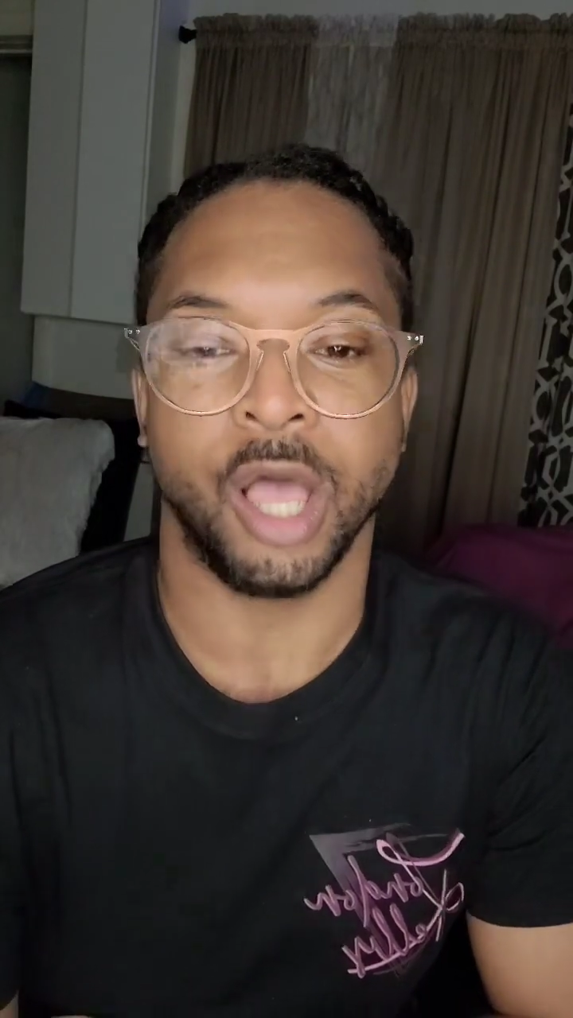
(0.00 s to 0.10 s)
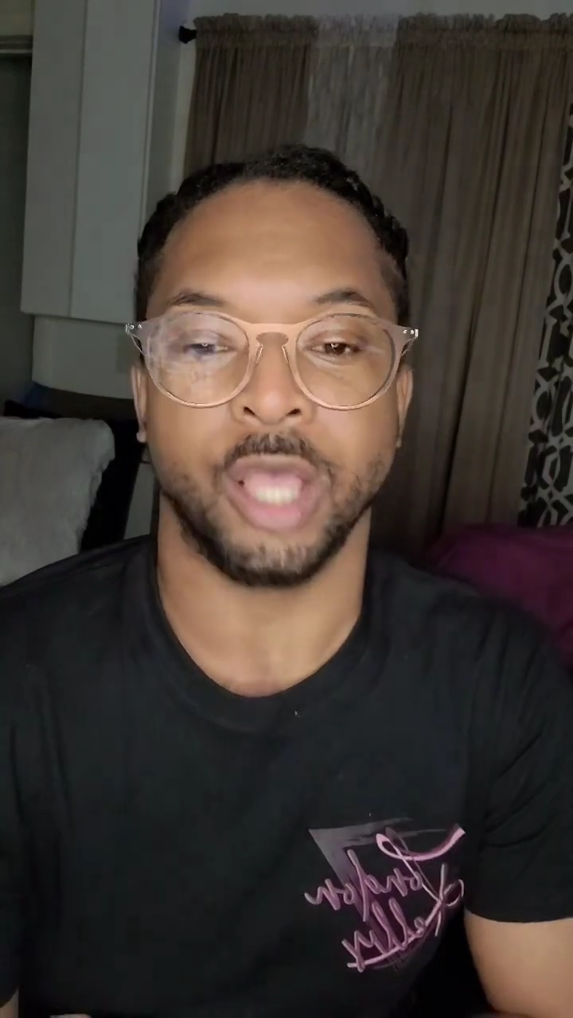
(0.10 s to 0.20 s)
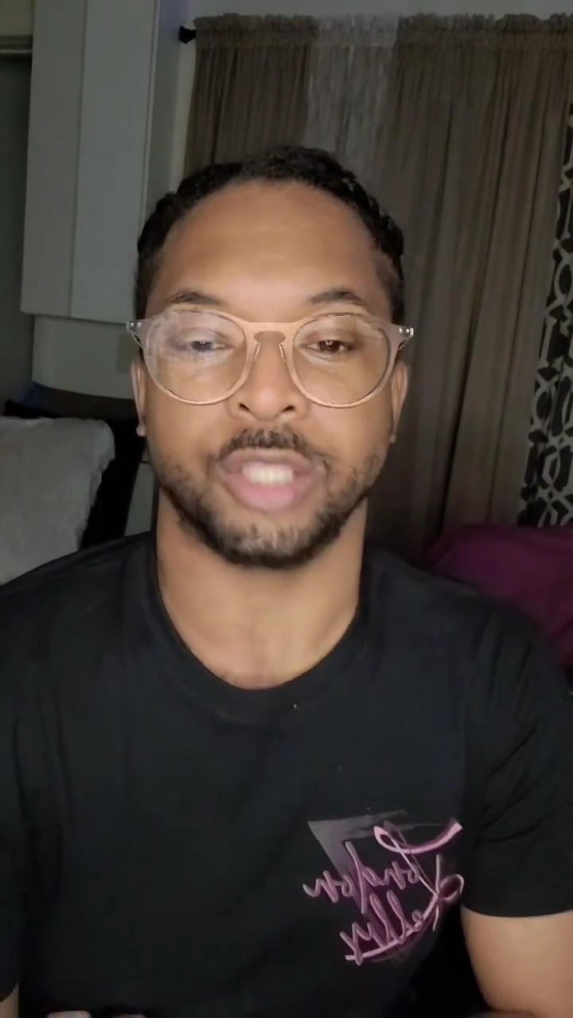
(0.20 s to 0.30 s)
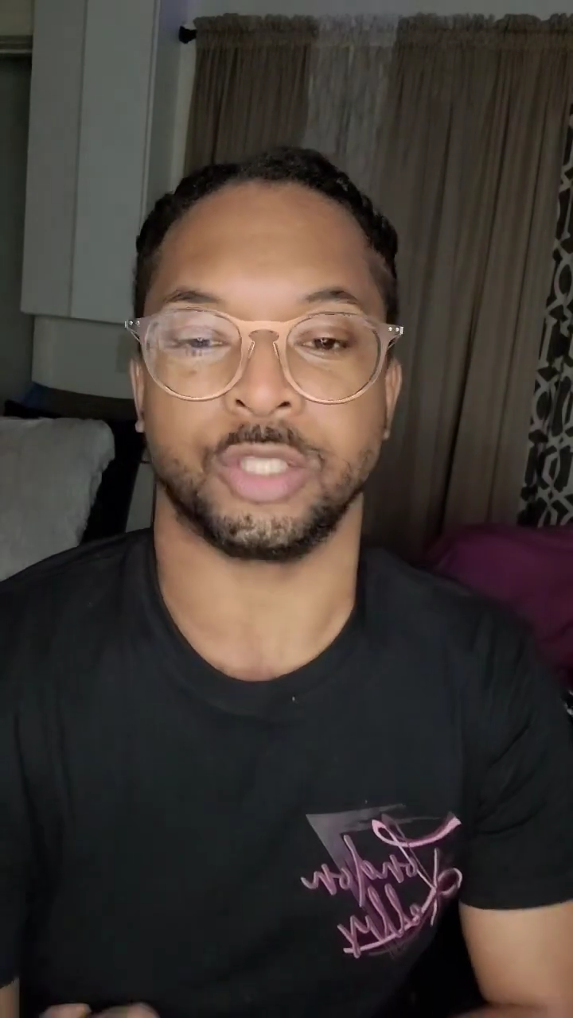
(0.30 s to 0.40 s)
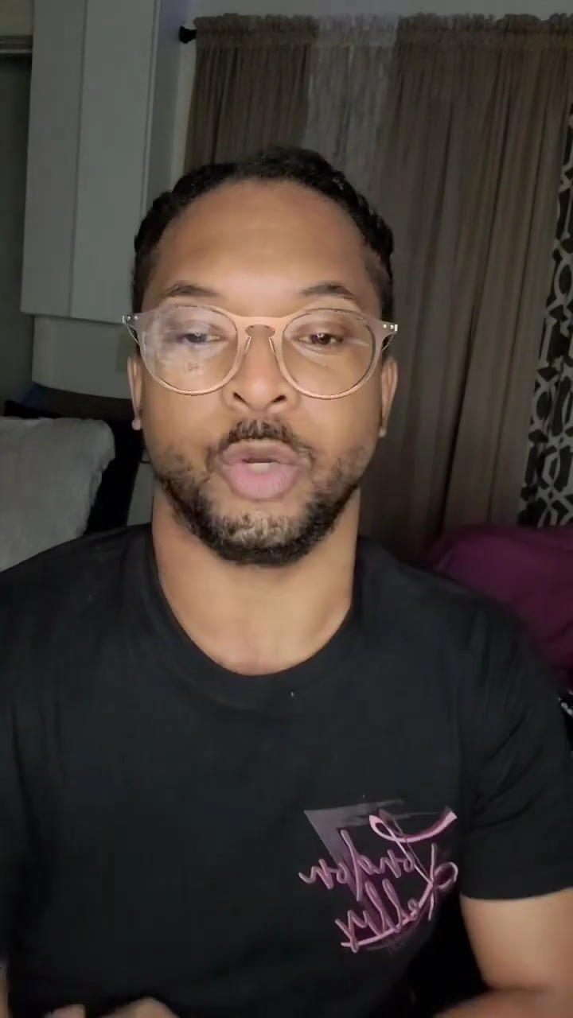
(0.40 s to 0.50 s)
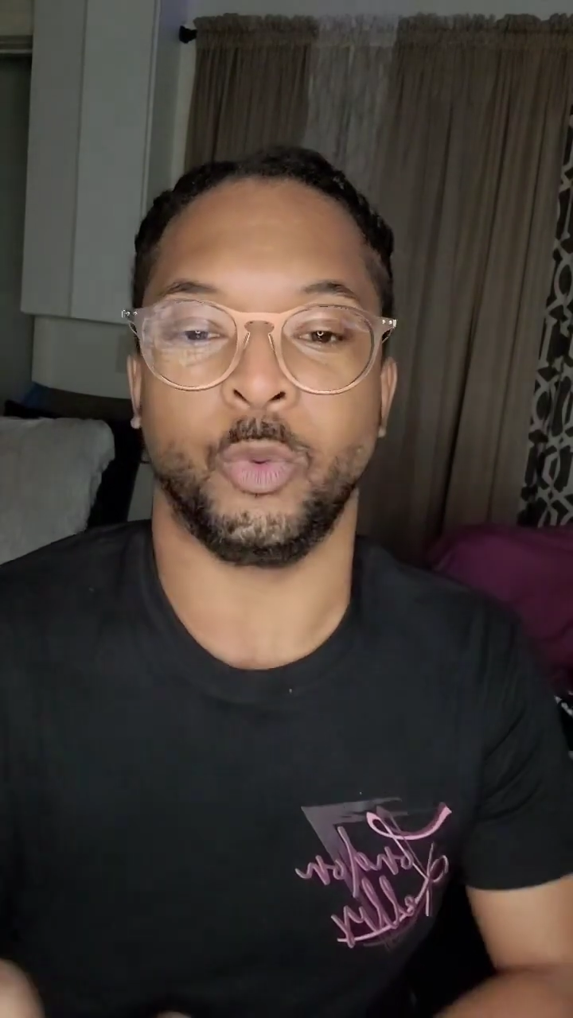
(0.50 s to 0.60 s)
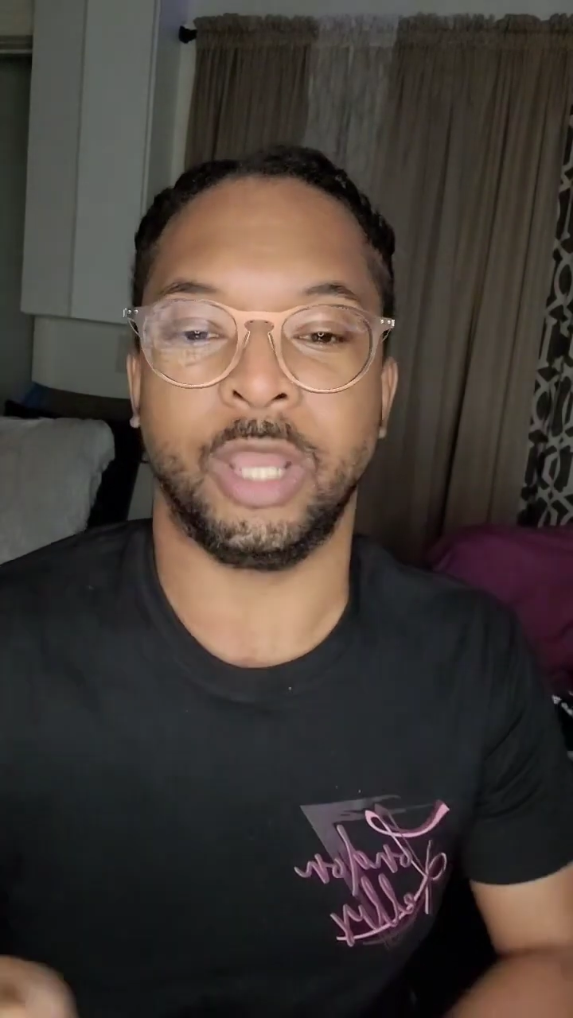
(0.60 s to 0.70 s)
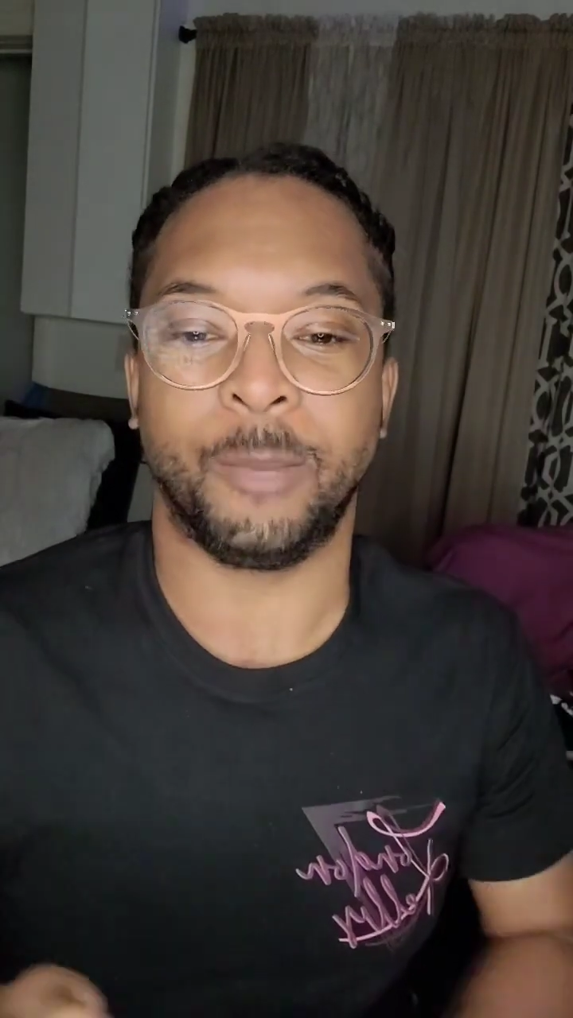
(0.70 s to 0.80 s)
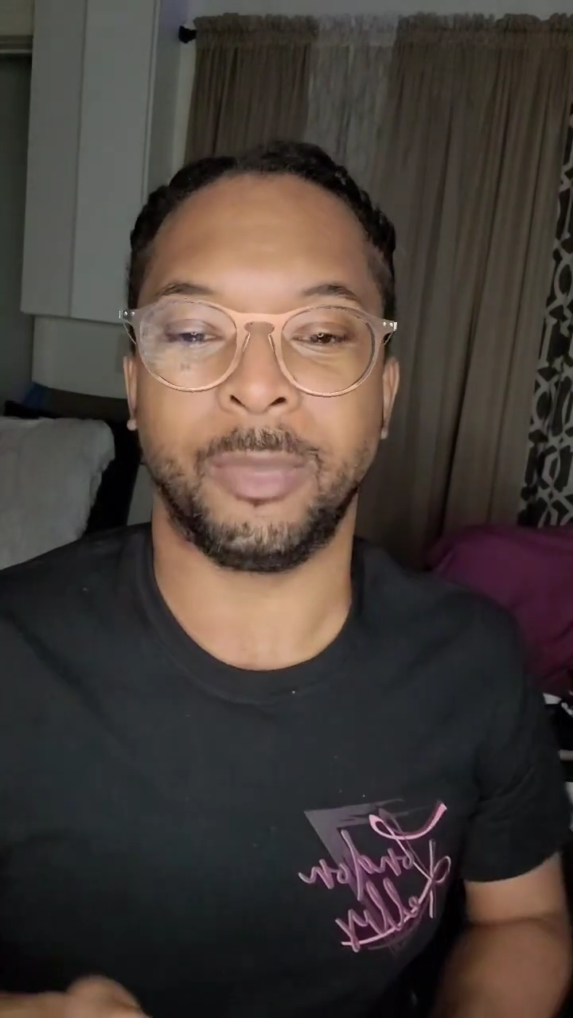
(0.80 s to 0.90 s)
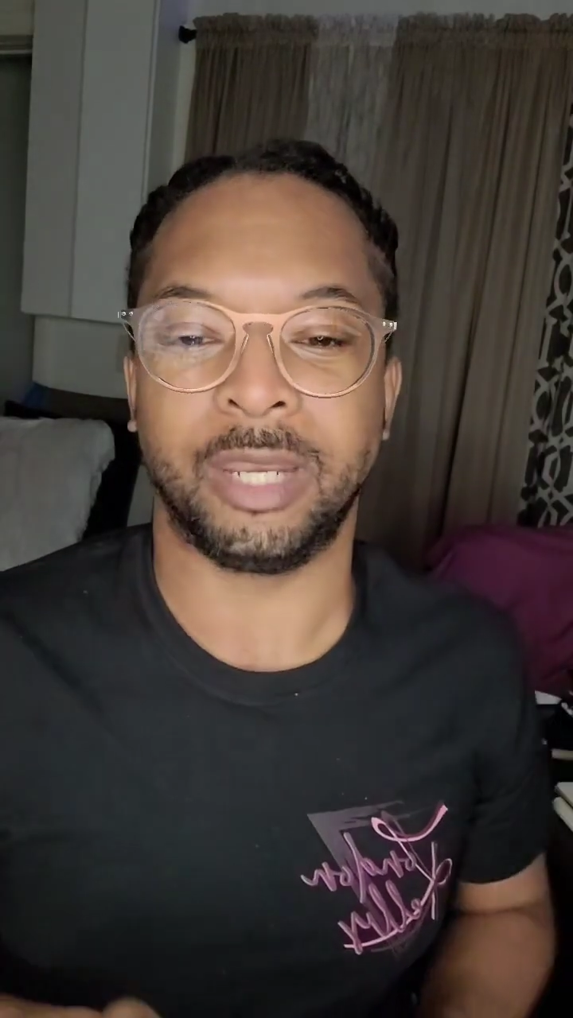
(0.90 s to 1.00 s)
So
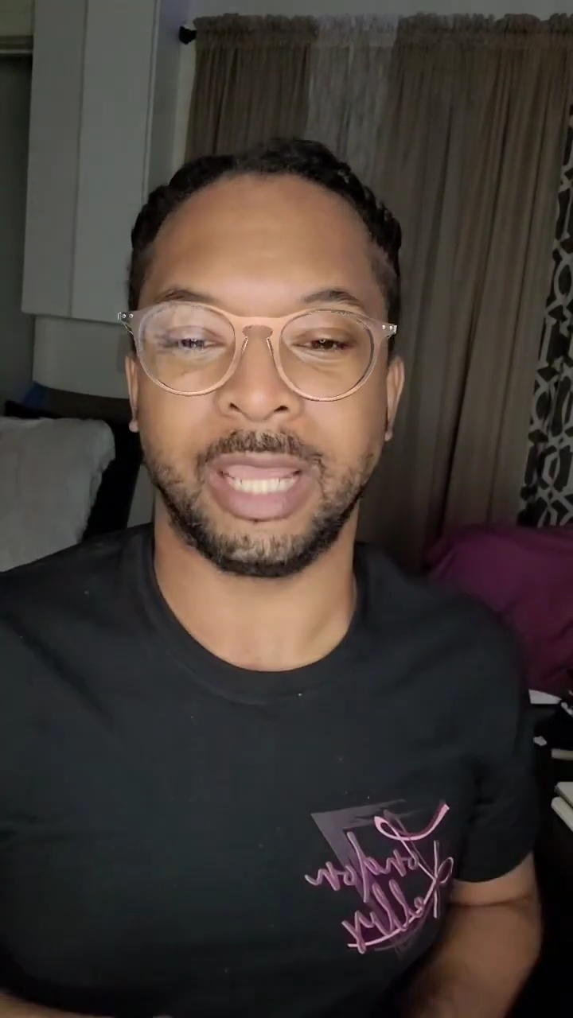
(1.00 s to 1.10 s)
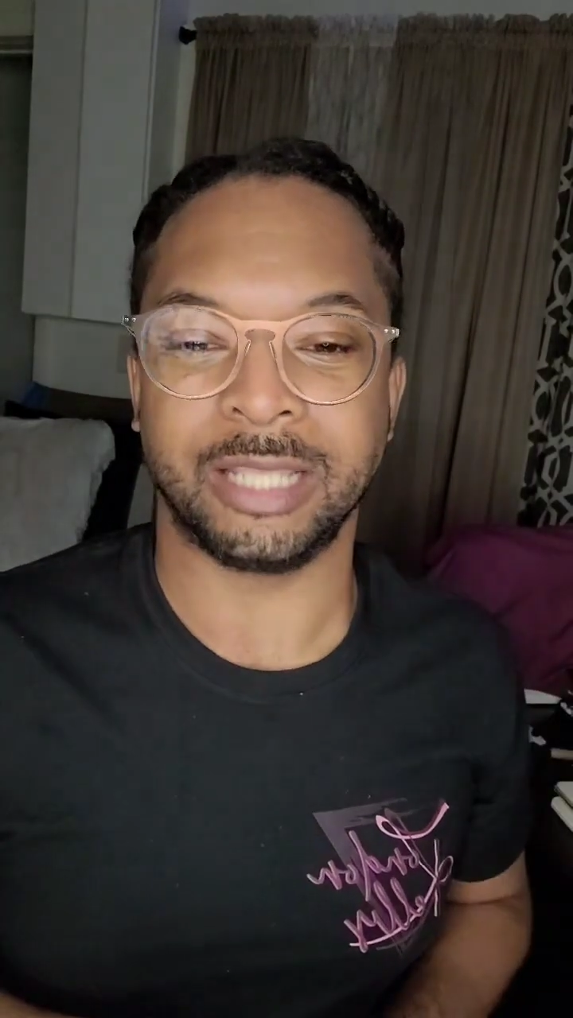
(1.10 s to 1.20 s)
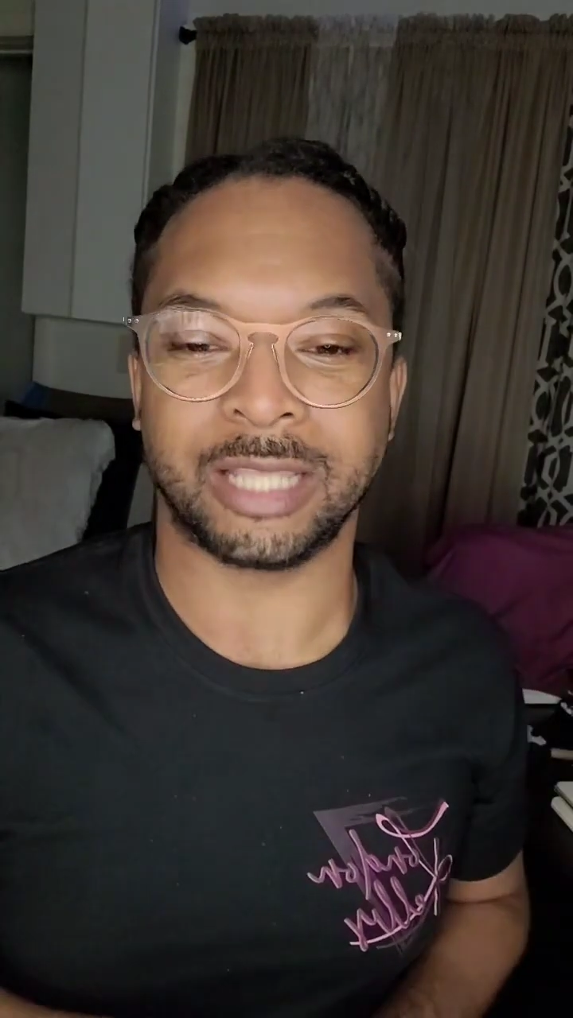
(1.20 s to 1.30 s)
with my knees,